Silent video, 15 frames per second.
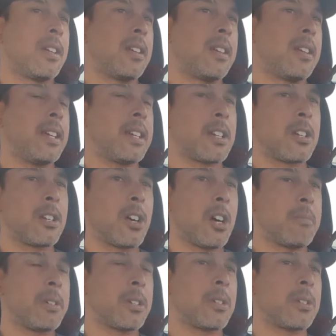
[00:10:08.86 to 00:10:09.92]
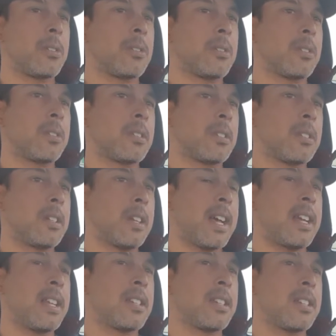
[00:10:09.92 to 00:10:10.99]
economical
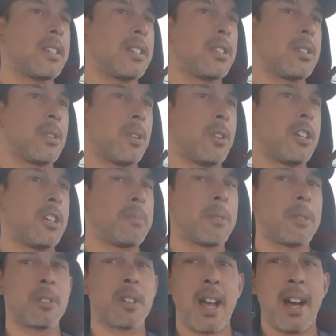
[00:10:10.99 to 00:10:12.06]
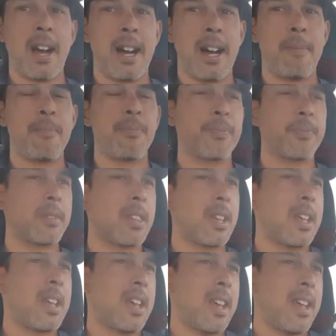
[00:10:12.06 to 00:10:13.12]
and enjoyable car.
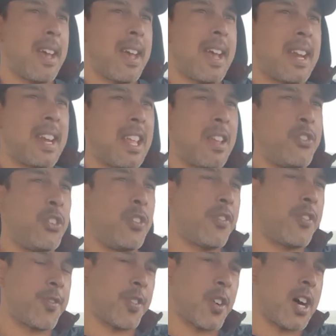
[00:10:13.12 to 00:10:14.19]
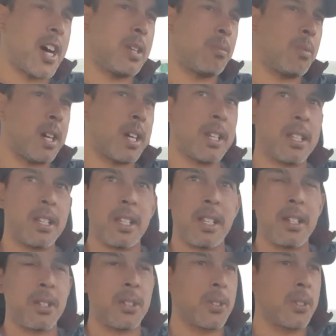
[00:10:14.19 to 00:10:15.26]
And if you find one
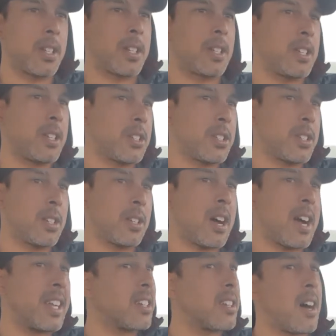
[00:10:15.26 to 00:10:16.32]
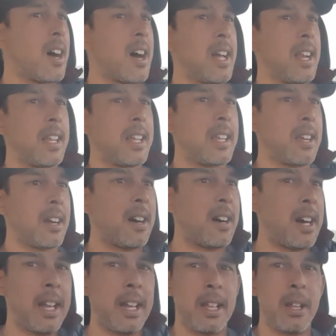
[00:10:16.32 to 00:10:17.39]
in good condition, I can highly
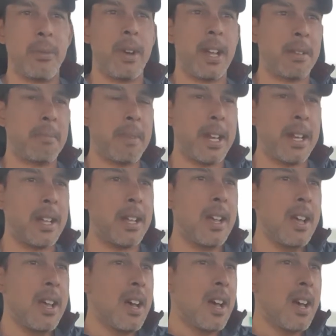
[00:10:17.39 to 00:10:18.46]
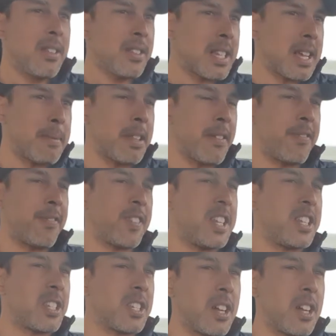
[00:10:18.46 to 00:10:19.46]
recommend it. Some of the features I